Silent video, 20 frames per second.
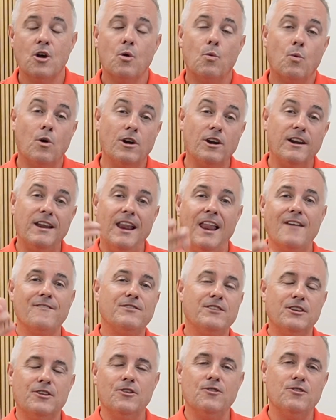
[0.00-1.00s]
What I'd
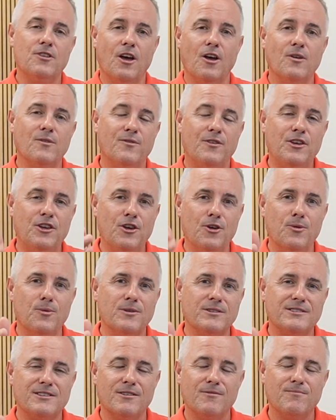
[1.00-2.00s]
love to do though for you
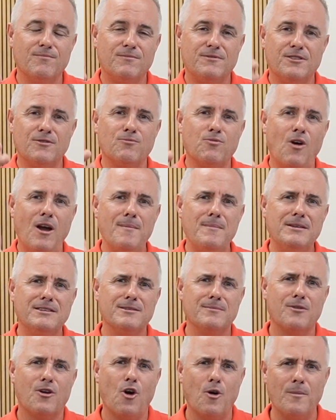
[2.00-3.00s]
is to write me
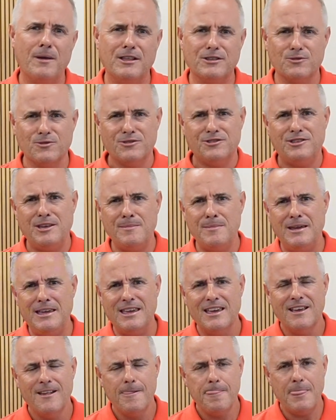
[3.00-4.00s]
some comments or send
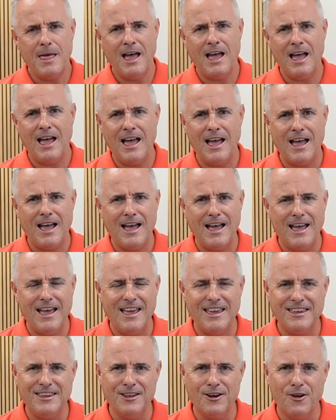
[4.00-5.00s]
me,
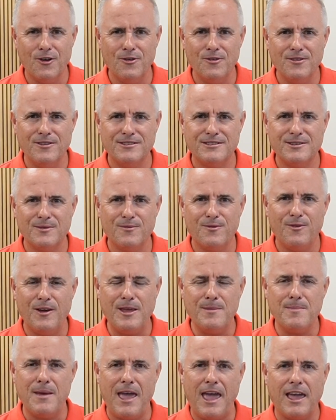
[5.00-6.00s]
some
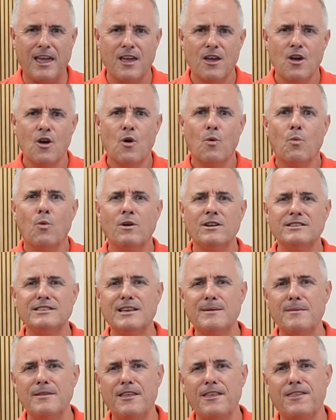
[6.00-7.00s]
feedback. What are
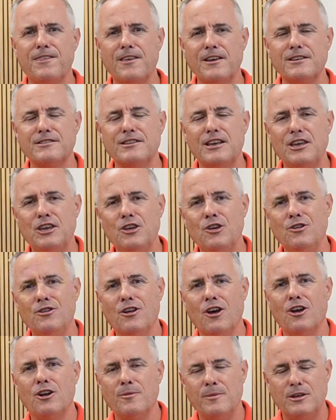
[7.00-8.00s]
some of the things that you
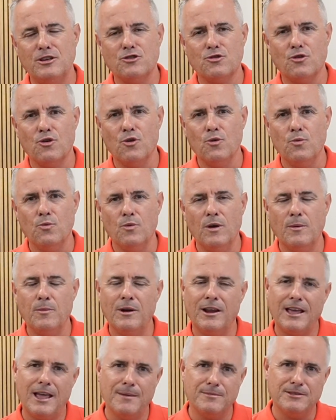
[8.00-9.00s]
know to be true and
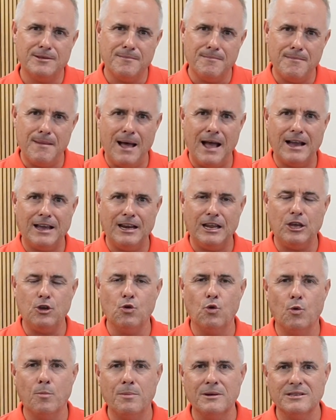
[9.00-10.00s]
when it comes to marketing
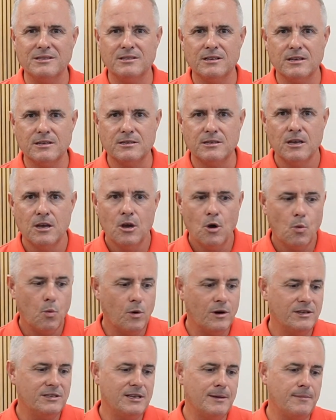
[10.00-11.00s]
your business?
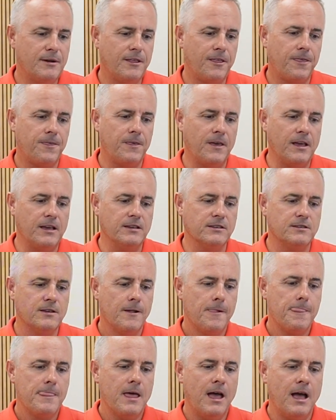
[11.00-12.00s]
What are some of the things
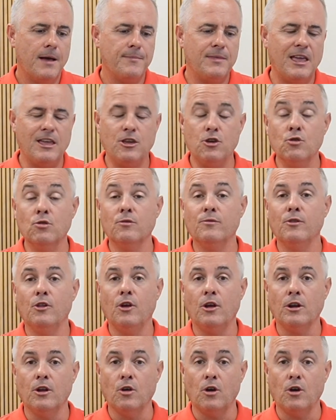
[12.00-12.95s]
that you've learned?